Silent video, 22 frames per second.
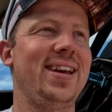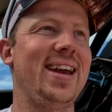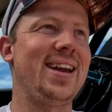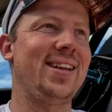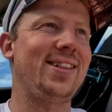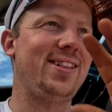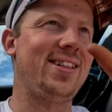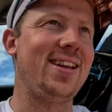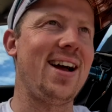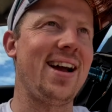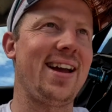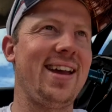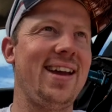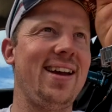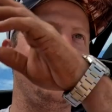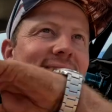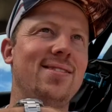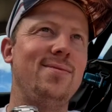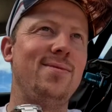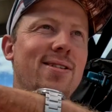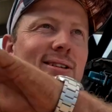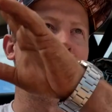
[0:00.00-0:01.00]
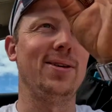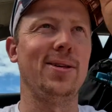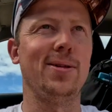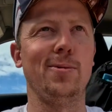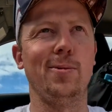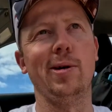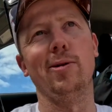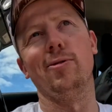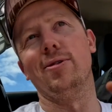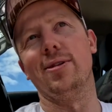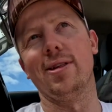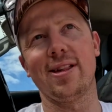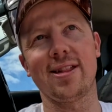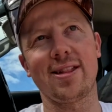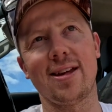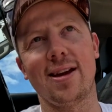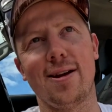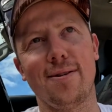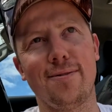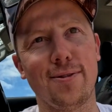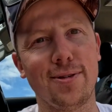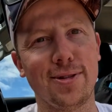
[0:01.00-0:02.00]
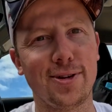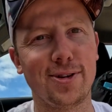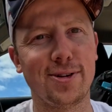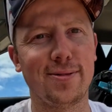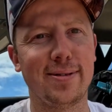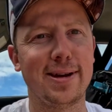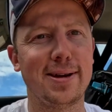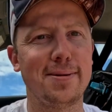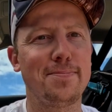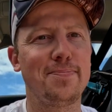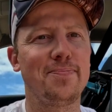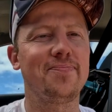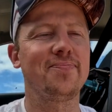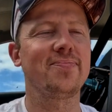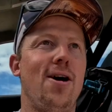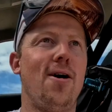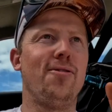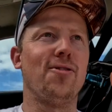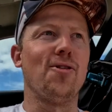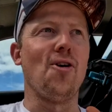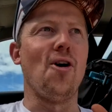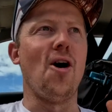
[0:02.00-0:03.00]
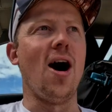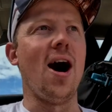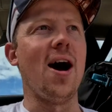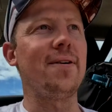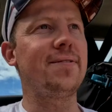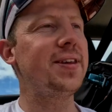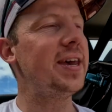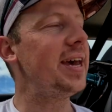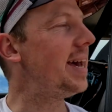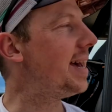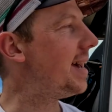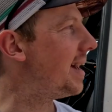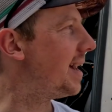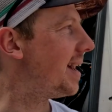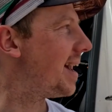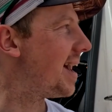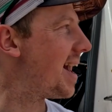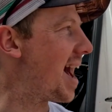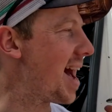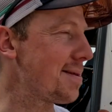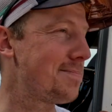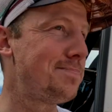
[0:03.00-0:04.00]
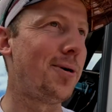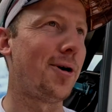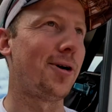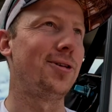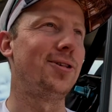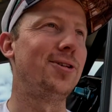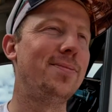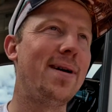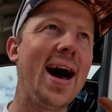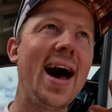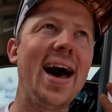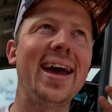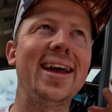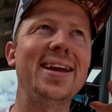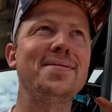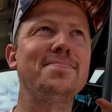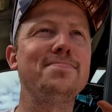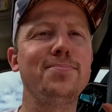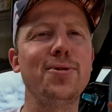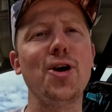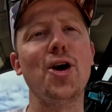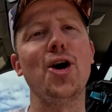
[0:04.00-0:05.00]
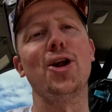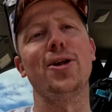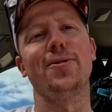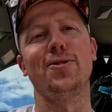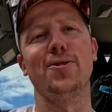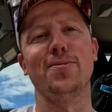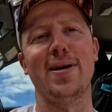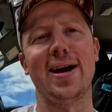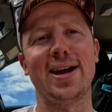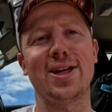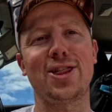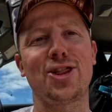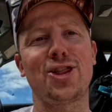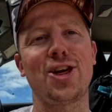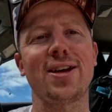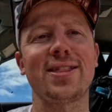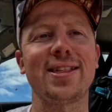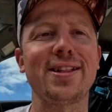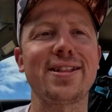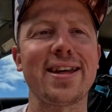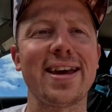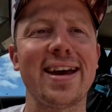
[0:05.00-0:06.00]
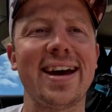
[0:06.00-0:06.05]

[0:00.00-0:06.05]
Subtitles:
to get stuck out in the middle of the wilderness there for a little bit. I've arrived at Bottle Bay. Beautiful beach, check this